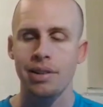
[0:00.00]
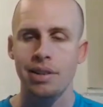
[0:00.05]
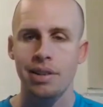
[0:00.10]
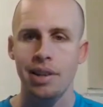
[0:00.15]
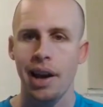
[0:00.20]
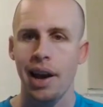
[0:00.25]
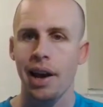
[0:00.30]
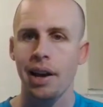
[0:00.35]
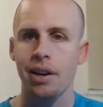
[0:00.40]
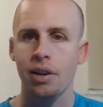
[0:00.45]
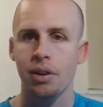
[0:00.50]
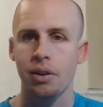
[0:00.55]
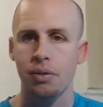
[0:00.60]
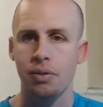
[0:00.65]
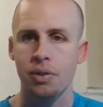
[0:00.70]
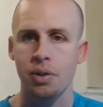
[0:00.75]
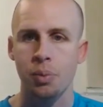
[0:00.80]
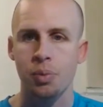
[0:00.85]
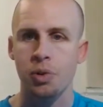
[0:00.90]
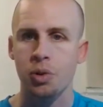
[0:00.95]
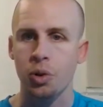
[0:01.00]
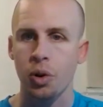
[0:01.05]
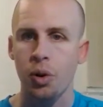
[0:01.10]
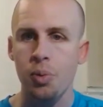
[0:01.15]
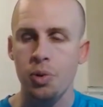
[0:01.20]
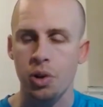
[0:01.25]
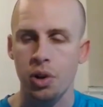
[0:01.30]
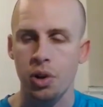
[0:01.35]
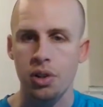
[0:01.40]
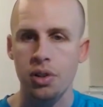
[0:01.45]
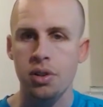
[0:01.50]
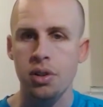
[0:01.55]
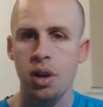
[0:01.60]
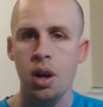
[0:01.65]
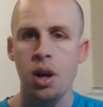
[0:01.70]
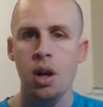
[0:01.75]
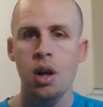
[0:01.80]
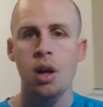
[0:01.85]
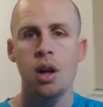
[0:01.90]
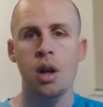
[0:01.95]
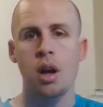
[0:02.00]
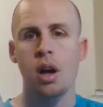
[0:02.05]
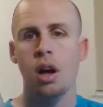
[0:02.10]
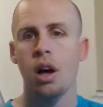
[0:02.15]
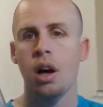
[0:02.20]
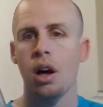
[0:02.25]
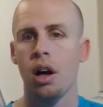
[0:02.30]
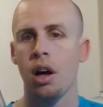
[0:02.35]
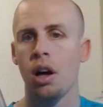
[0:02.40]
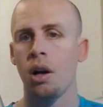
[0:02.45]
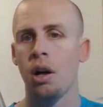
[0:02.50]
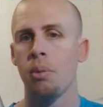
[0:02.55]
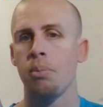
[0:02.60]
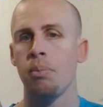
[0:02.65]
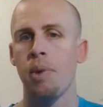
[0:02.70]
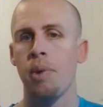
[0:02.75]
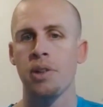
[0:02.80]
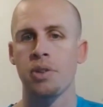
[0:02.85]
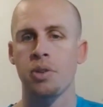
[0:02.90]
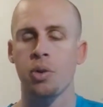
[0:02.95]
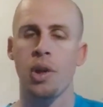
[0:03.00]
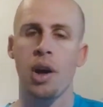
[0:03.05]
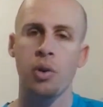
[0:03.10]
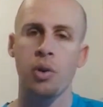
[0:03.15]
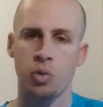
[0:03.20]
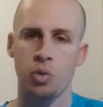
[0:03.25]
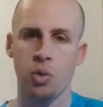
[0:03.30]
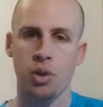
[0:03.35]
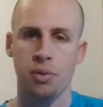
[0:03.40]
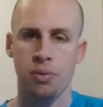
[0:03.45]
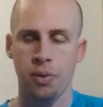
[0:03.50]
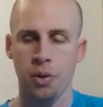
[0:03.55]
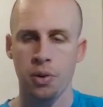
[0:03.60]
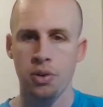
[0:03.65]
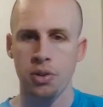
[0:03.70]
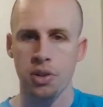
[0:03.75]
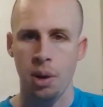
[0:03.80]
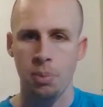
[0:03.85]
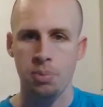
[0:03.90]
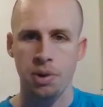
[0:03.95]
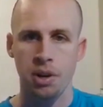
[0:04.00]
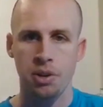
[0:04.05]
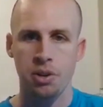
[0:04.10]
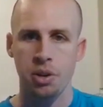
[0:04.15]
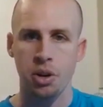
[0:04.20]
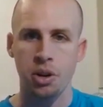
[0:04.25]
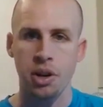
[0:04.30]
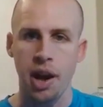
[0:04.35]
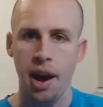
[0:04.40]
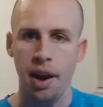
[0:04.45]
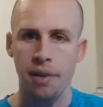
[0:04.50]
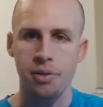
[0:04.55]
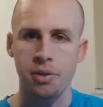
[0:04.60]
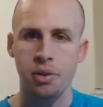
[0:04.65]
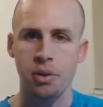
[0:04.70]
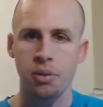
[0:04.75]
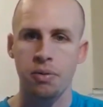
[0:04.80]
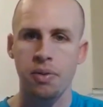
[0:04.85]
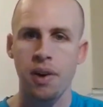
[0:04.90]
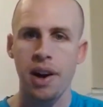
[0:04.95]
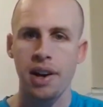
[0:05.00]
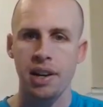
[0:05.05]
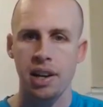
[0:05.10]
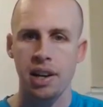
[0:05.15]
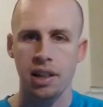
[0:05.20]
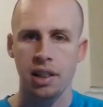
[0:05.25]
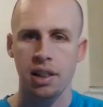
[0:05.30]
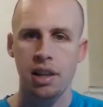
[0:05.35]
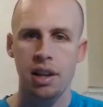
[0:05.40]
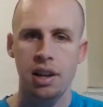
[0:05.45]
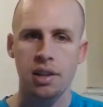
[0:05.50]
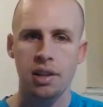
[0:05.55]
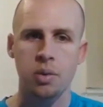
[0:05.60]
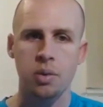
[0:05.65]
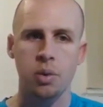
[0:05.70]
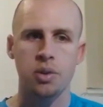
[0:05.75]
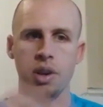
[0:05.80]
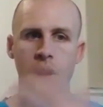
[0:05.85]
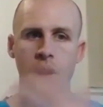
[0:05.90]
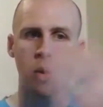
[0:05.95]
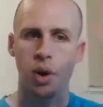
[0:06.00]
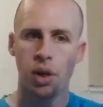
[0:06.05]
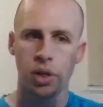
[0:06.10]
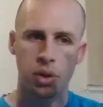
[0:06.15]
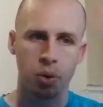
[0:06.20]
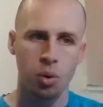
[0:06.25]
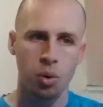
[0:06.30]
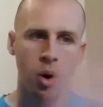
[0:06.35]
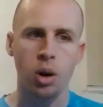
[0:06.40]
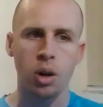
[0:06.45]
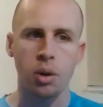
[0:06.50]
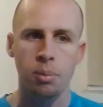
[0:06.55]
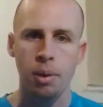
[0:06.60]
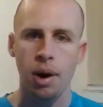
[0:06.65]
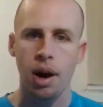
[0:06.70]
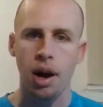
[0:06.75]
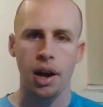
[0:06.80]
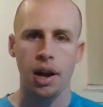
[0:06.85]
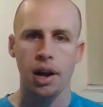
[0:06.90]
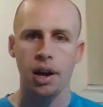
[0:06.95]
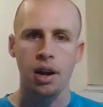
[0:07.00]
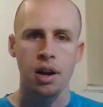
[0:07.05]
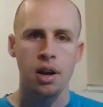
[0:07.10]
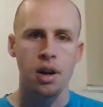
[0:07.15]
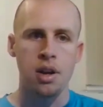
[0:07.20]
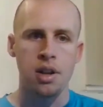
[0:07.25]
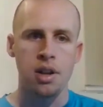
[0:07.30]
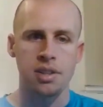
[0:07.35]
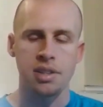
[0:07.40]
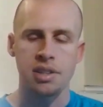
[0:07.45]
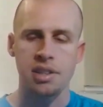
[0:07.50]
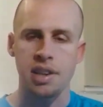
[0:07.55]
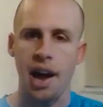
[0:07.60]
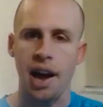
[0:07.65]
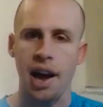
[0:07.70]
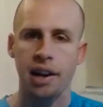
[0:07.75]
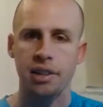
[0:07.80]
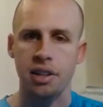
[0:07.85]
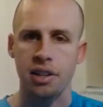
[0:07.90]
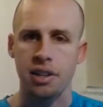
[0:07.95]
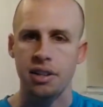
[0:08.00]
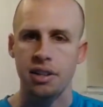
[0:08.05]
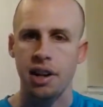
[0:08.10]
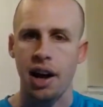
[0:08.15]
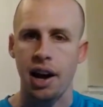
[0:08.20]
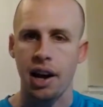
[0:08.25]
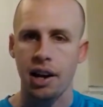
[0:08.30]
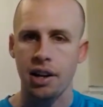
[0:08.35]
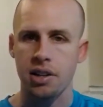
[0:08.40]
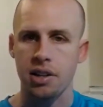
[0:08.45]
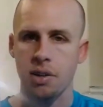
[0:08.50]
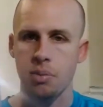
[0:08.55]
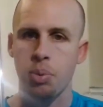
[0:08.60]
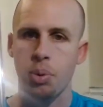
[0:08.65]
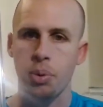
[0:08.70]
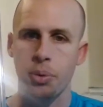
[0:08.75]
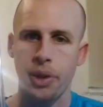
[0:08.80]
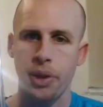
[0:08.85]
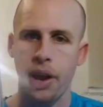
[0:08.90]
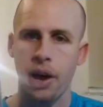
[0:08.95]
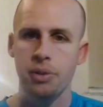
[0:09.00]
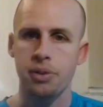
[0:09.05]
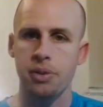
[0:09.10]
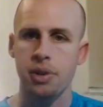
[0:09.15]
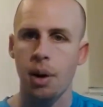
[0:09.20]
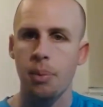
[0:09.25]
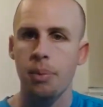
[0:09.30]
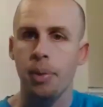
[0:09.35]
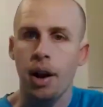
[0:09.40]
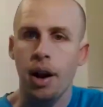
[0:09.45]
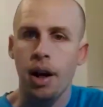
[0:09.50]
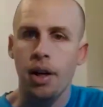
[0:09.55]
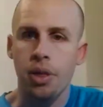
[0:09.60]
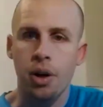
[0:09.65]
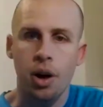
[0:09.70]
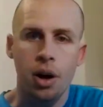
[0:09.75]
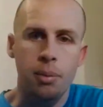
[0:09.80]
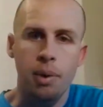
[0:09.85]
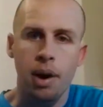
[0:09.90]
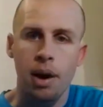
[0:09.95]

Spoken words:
stack of subscriptions. And so that was one of the first steps I took after finding this was I went through all of my stacks and stacks and pulled out some that I thought